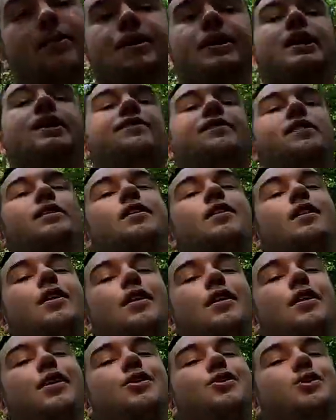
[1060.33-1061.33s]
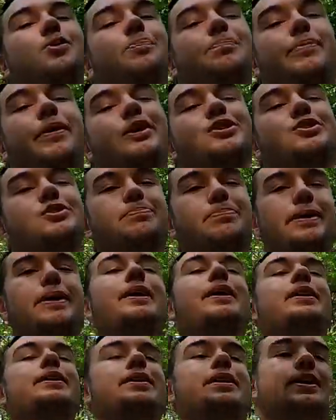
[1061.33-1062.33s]
we're having another pudgy
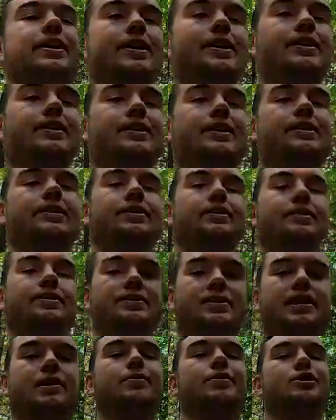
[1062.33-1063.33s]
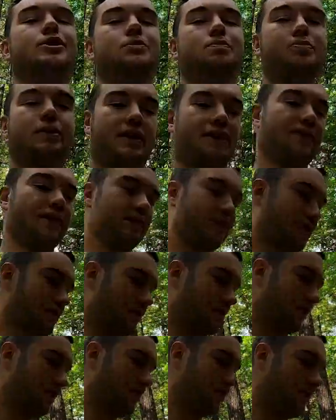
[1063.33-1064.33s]
pie egg sandwich
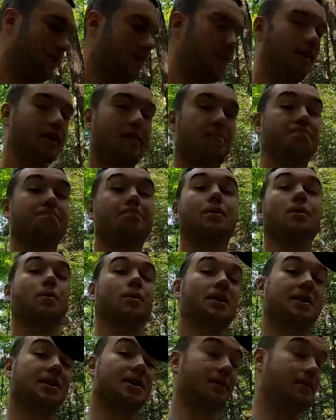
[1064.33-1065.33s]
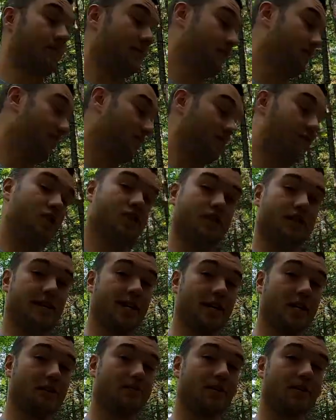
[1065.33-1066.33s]
breakfast. Um, but with some cheesy
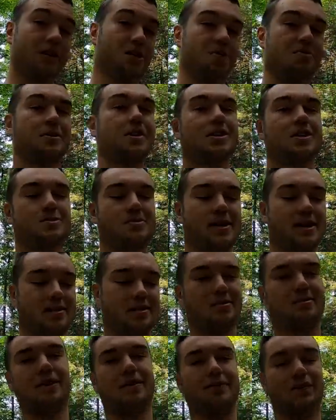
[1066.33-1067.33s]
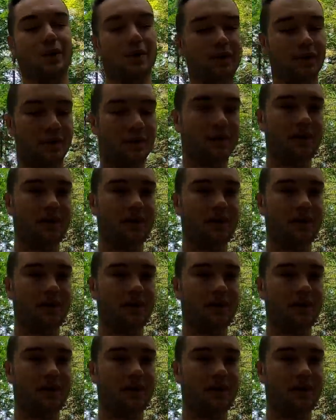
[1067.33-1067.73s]
hash browns because we had some left over.